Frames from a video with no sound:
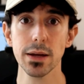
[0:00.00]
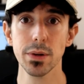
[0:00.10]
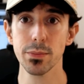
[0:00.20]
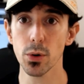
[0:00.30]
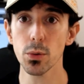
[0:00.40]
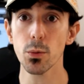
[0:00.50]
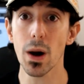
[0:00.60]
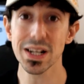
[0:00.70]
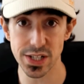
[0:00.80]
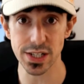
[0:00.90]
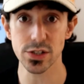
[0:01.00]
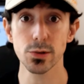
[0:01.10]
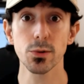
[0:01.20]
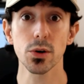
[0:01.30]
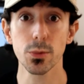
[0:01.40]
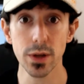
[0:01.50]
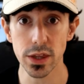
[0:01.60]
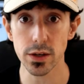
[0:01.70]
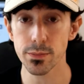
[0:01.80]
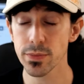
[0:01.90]
People wanting to work with
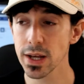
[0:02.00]
you.